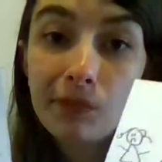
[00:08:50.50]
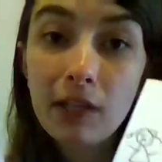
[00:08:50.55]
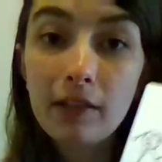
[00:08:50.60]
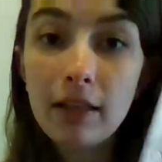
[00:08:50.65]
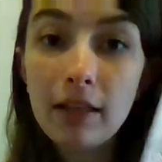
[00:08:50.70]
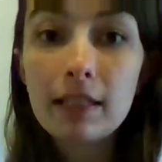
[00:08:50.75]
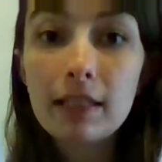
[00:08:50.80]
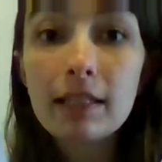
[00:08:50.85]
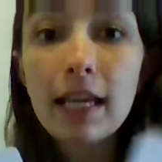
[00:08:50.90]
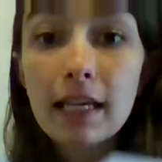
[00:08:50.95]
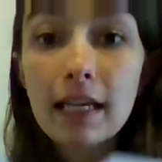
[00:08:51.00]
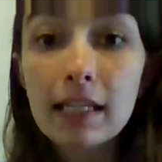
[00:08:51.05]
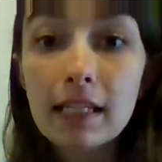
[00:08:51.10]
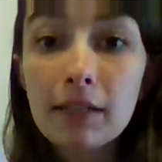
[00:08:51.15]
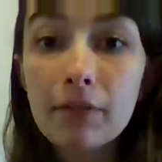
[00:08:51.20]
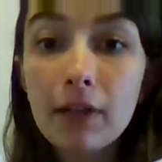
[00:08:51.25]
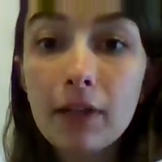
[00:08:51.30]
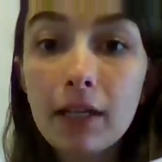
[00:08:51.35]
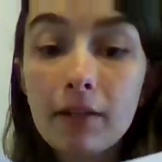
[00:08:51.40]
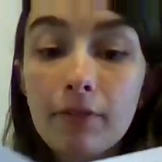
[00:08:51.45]
Let's ask
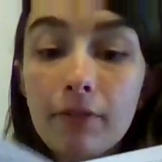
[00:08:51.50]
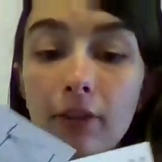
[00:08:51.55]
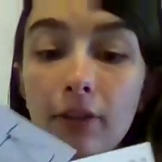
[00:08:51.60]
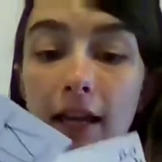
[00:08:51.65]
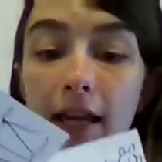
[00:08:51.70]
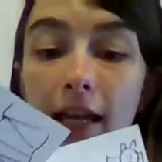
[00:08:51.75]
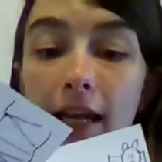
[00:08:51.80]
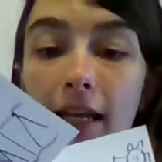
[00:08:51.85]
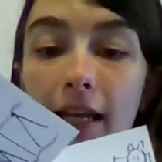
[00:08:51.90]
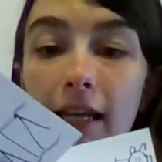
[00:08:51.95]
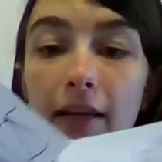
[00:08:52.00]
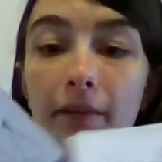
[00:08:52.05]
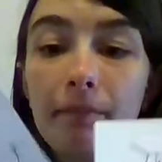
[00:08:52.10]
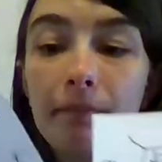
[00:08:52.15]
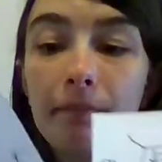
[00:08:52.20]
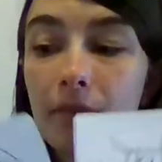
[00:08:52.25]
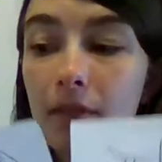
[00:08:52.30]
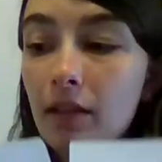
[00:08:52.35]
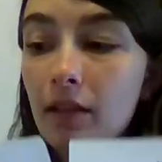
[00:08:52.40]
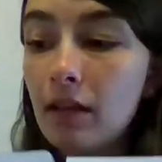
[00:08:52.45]
Forgetful Ed.
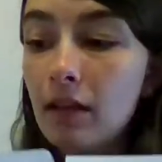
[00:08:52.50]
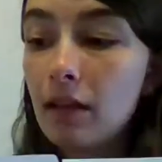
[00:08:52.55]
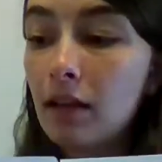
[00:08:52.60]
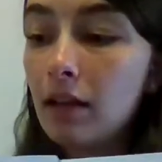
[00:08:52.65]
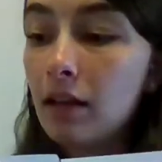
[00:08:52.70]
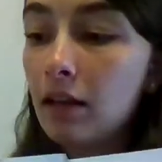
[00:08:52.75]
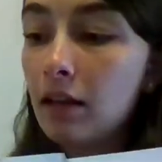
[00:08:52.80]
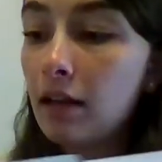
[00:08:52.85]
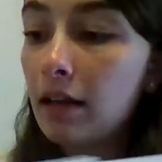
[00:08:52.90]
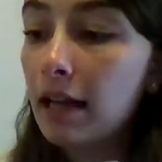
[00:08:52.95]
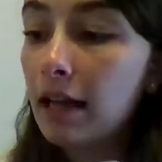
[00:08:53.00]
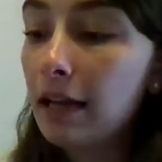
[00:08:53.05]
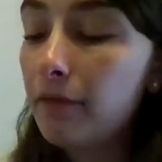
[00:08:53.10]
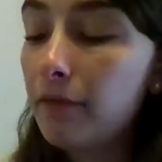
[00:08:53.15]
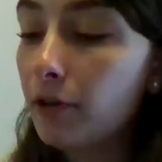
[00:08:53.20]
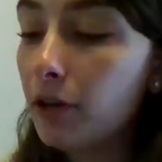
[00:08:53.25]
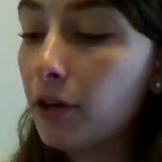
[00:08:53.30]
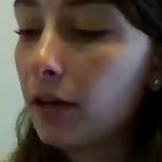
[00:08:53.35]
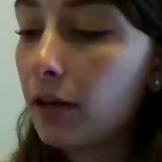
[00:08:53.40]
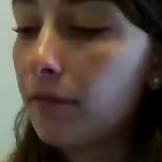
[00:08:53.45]
Hey,
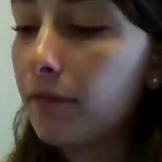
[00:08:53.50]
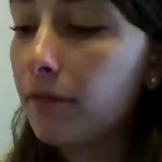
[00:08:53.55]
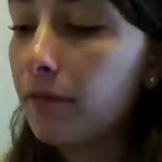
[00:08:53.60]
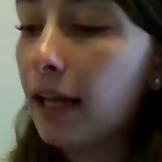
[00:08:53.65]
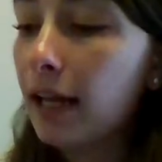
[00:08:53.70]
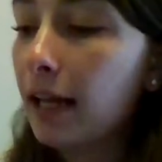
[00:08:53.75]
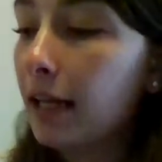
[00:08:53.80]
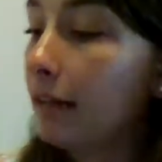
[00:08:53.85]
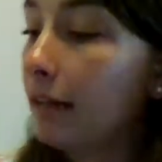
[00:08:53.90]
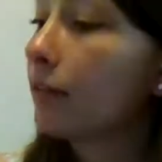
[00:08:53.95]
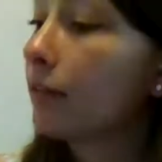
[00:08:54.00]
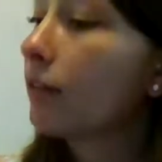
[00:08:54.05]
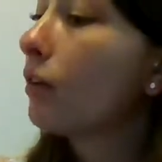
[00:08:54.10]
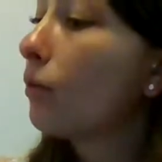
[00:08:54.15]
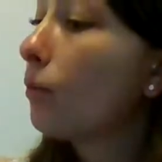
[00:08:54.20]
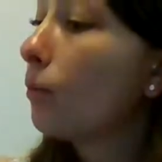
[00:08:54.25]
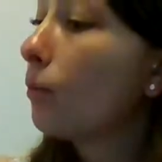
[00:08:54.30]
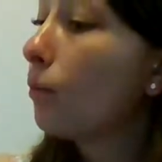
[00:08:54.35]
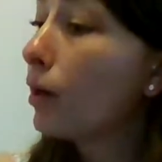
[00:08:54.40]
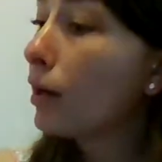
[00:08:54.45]
Forgetful Ed,
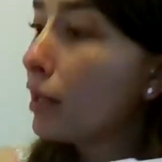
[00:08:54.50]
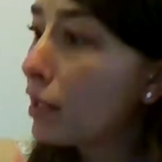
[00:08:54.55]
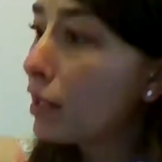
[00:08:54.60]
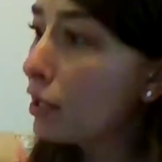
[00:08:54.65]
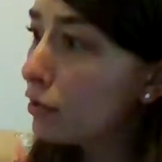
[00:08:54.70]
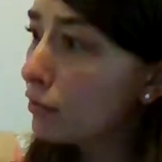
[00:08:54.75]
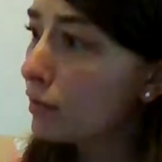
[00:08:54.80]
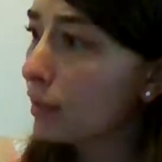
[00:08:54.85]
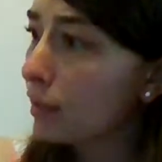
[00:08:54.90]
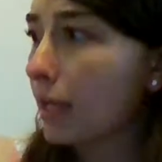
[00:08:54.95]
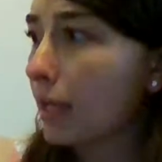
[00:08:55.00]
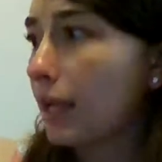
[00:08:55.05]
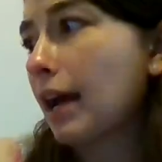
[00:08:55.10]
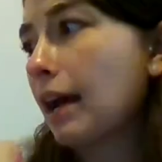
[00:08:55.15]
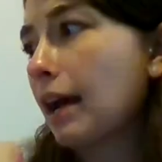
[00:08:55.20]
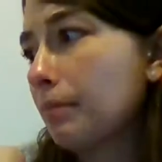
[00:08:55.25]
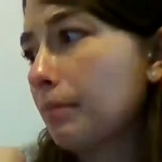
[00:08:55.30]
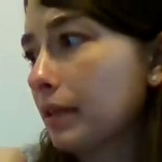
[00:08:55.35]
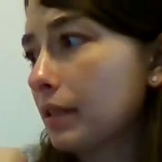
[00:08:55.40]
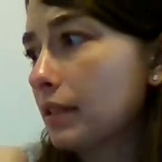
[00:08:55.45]
what do you think
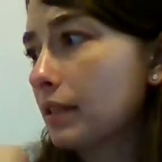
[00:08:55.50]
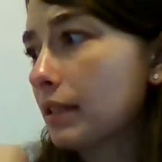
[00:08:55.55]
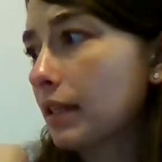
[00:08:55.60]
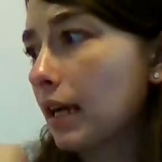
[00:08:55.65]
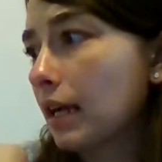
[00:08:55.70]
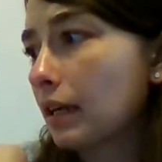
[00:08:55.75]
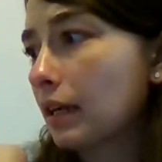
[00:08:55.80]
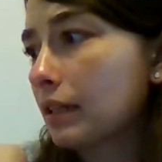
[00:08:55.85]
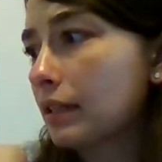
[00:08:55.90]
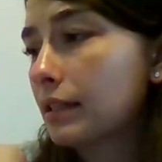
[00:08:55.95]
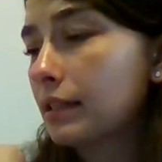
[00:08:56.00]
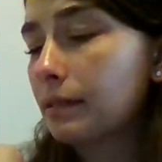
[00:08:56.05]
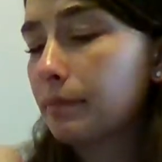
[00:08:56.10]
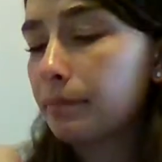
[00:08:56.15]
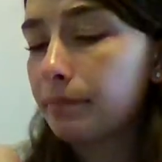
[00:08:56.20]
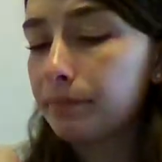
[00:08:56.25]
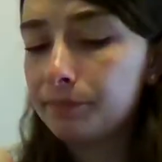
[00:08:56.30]
happened next?